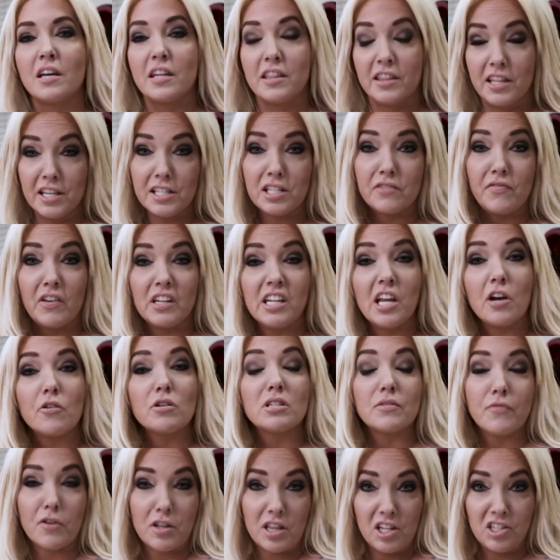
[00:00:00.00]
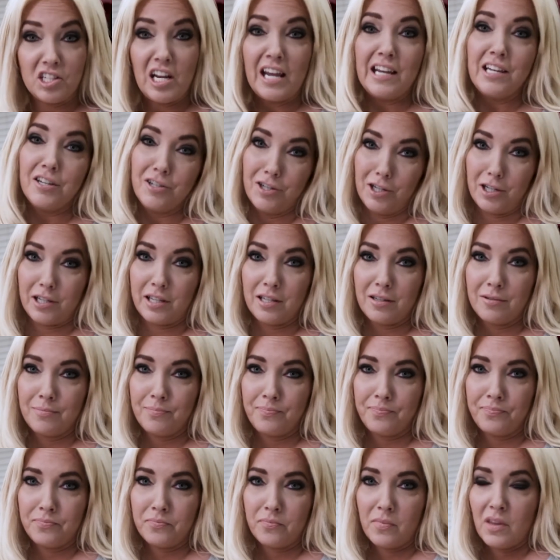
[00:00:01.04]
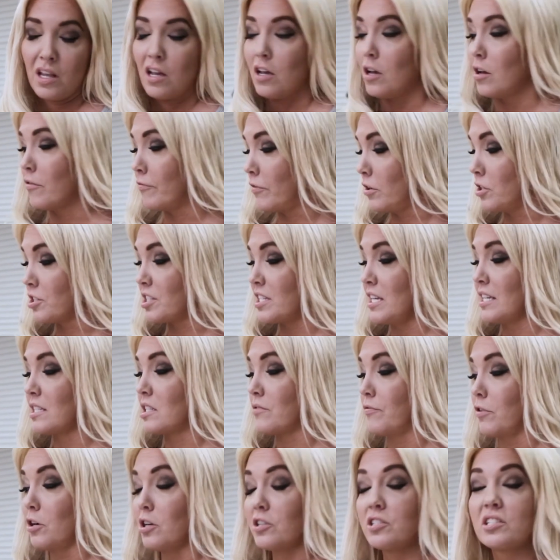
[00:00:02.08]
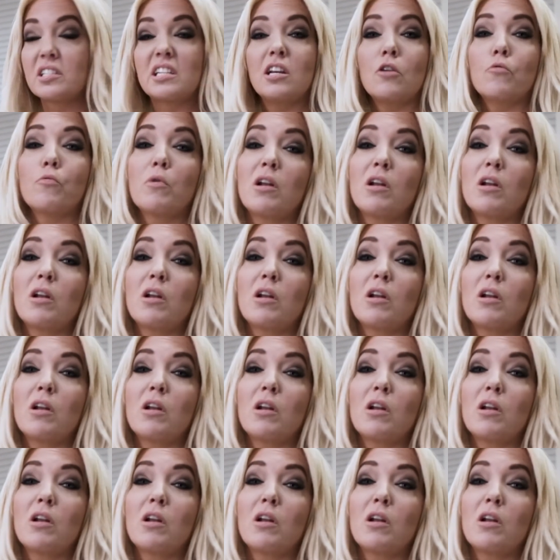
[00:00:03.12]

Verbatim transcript: This video is for the J-Hook. First things first, get